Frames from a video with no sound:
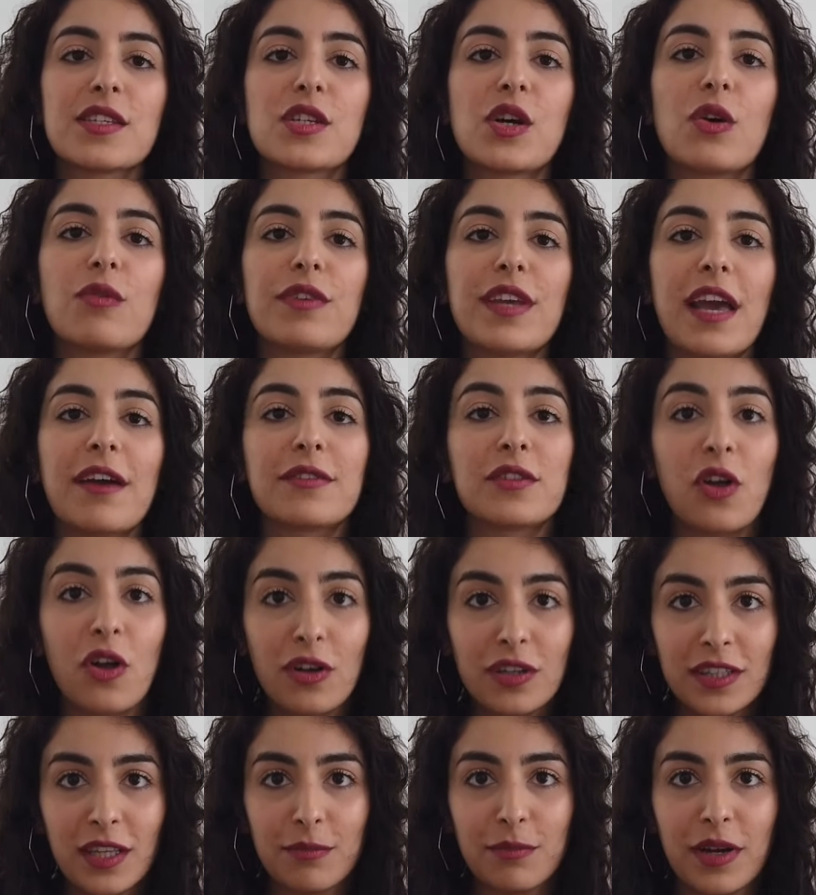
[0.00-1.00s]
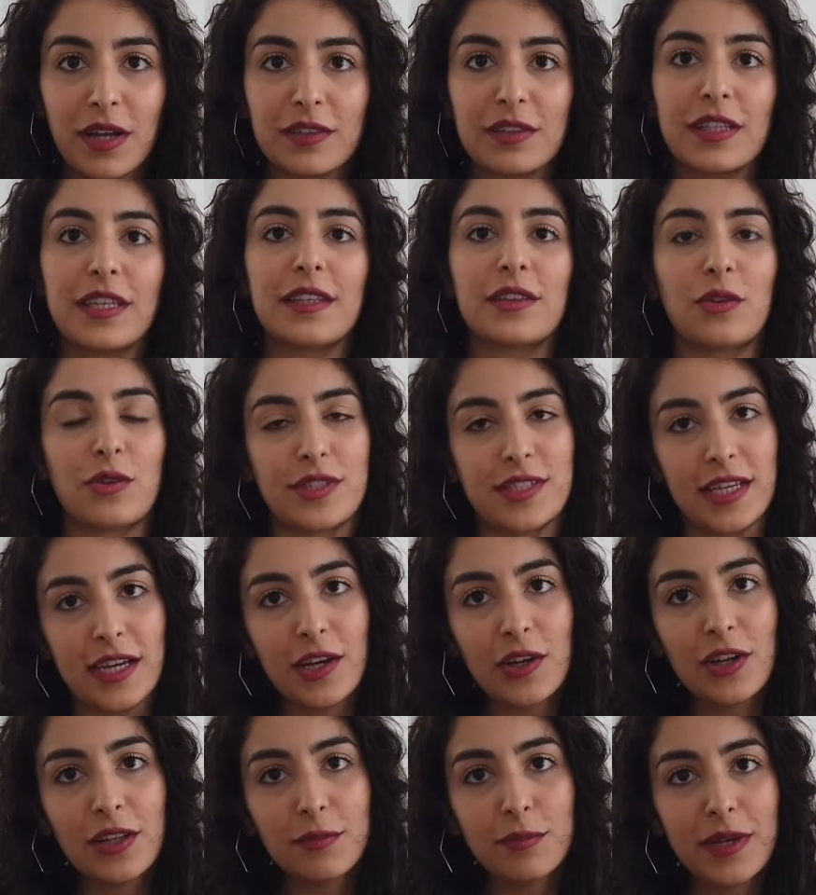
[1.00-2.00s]
So we have talked about the indoor
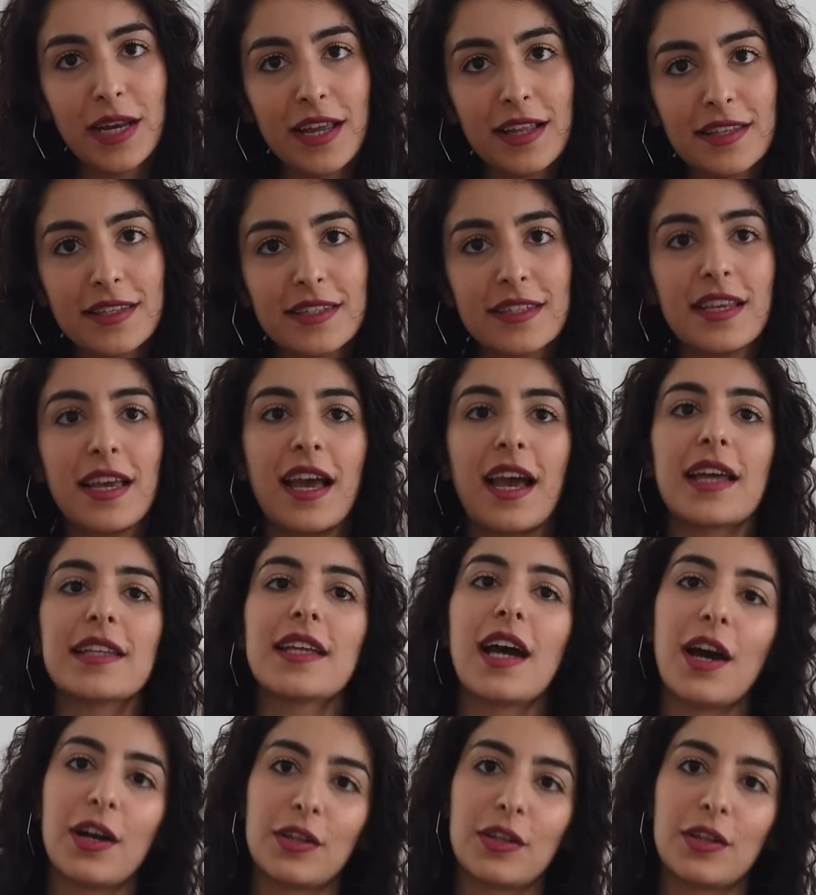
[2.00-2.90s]
succulent plants and